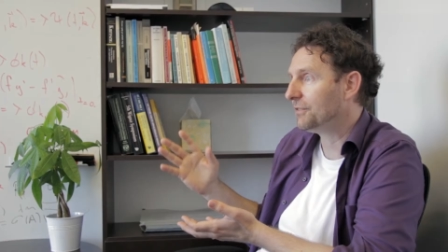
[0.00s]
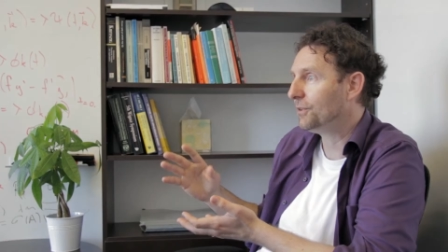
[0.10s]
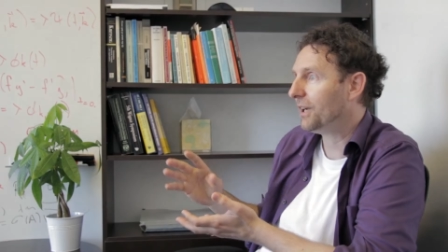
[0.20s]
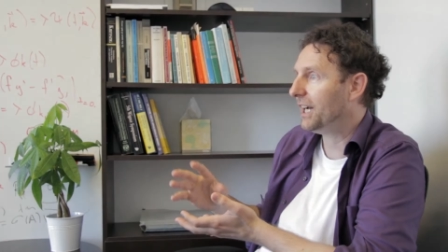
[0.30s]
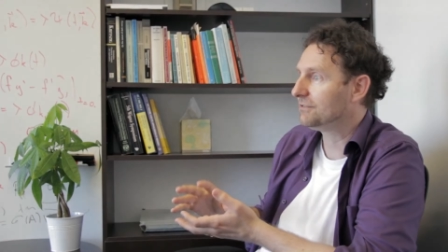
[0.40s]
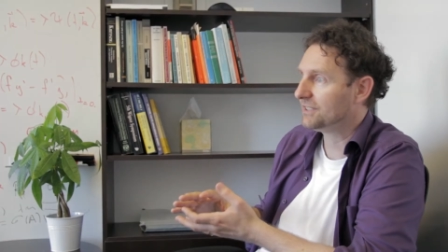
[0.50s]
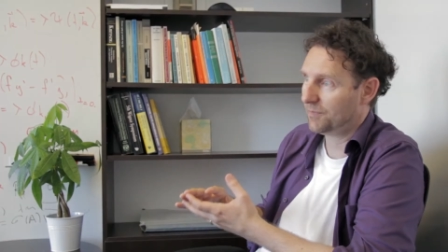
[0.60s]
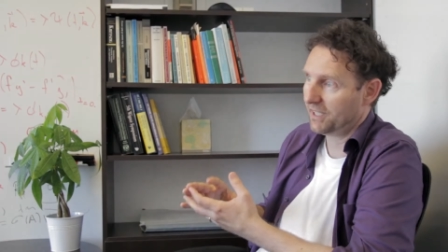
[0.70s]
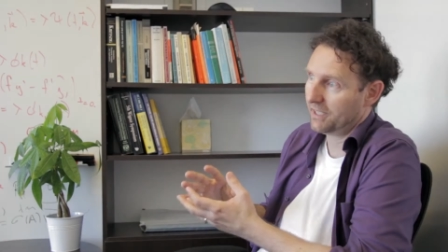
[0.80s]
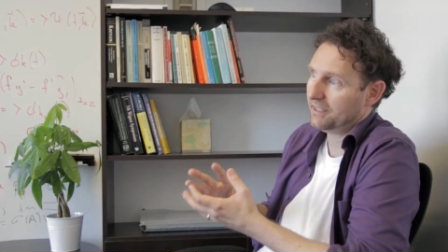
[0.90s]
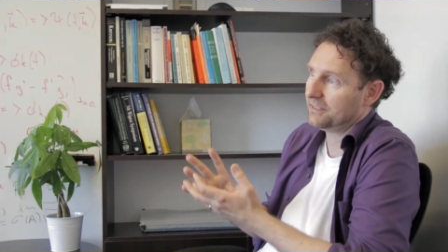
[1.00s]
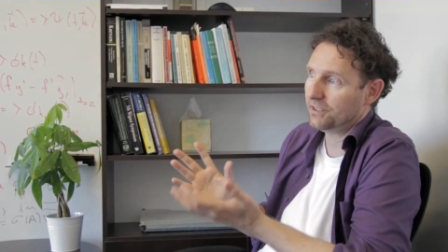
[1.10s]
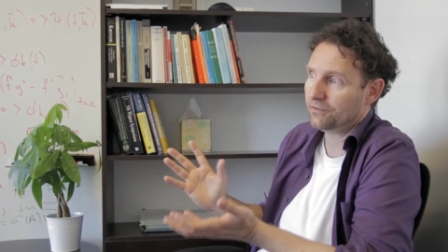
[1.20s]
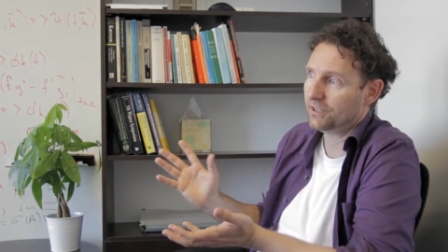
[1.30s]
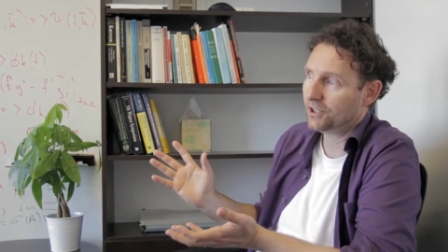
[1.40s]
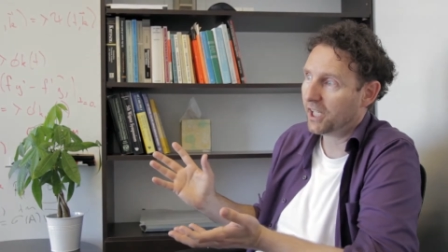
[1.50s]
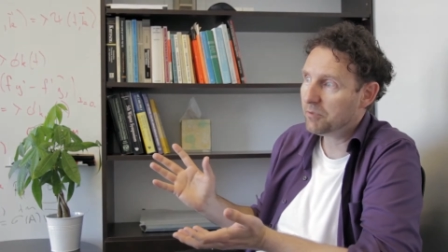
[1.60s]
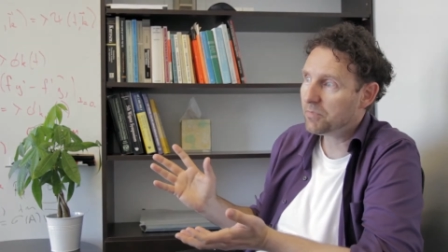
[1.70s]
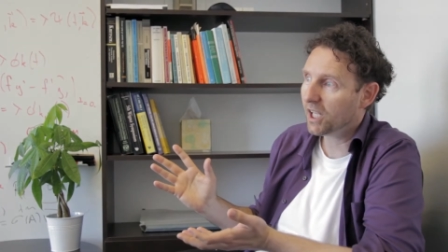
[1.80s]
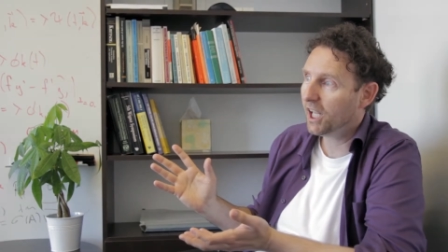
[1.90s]
if you have something that has a different
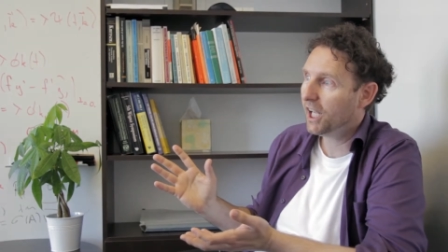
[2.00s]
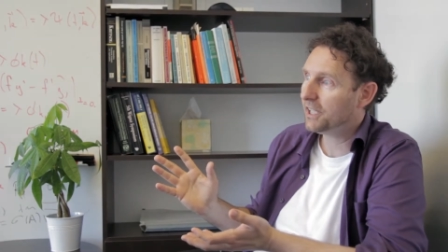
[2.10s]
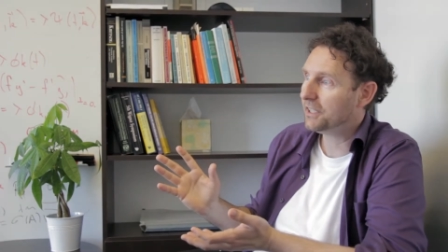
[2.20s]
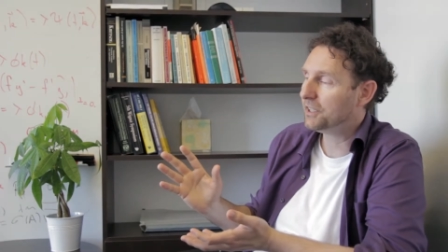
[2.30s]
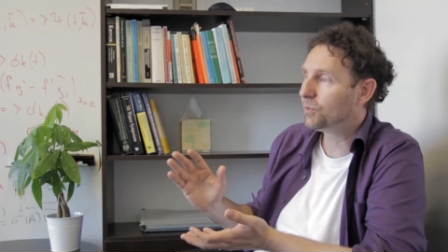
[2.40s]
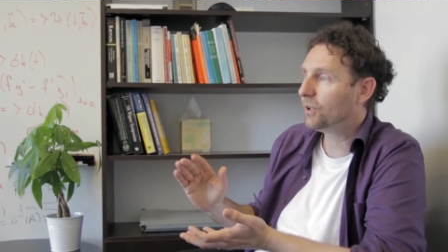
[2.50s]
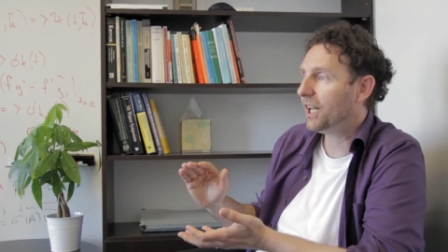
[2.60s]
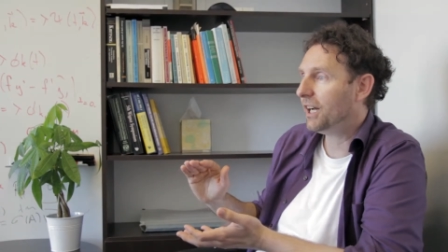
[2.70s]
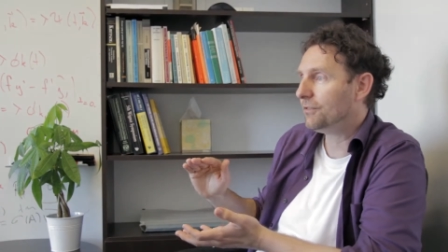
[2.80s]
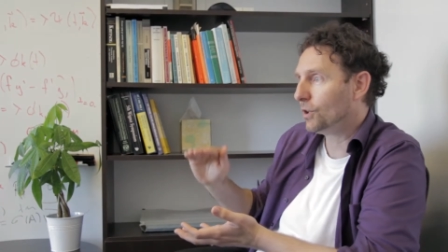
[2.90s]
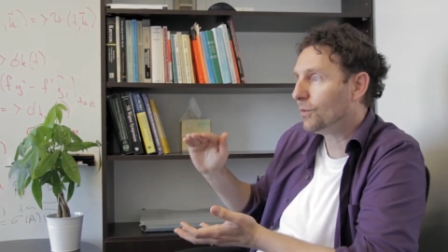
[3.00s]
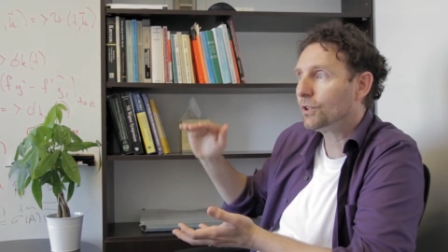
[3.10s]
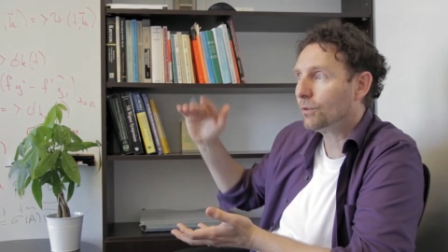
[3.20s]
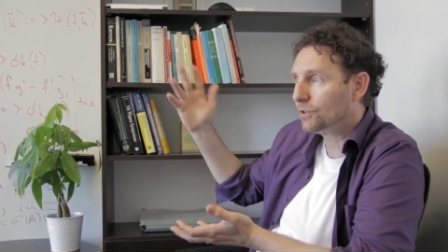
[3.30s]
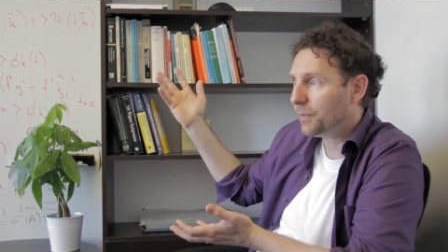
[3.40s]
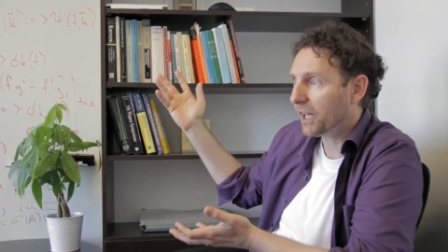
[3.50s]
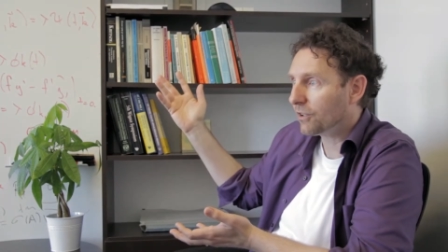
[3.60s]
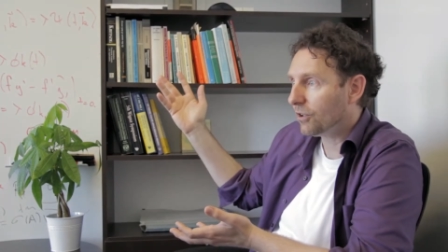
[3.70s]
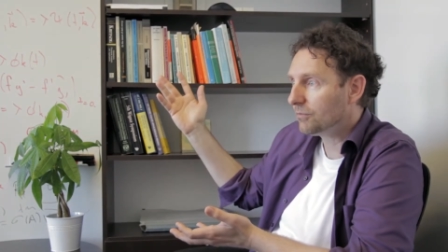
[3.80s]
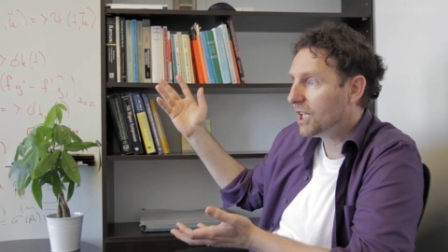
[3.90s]
shape, then it will have an overtone
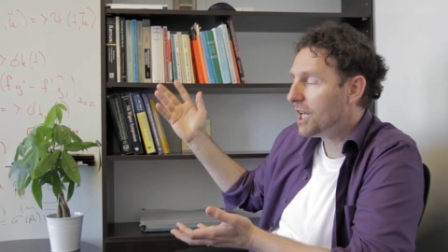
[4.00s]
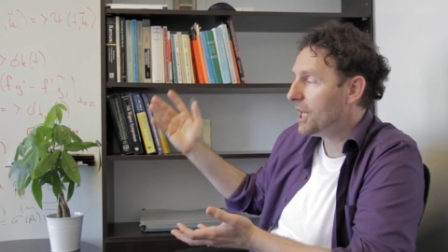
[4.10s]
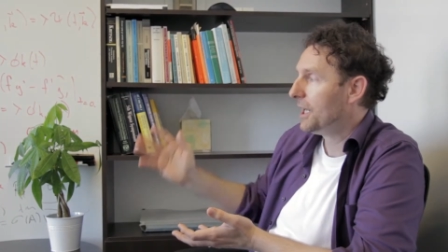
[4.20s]
spectrum.